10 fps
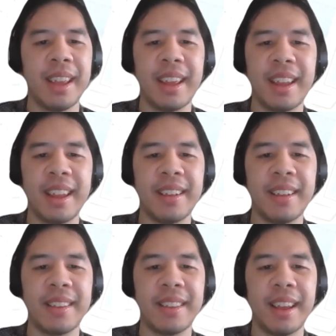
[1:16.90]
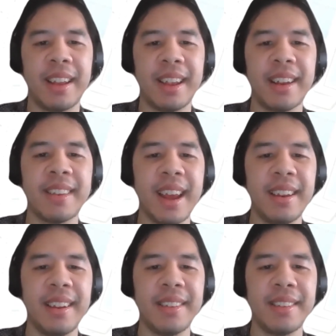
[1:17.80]
and he is a data
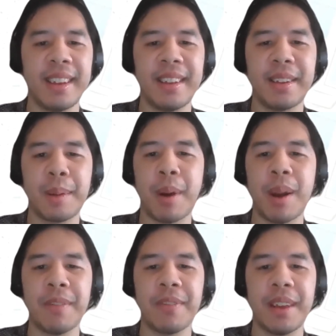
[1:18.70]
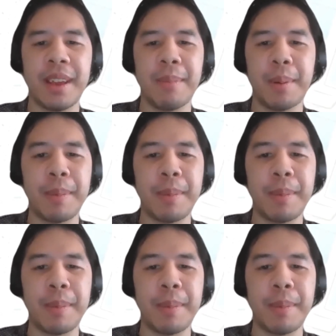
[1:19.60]
scientist in the Department of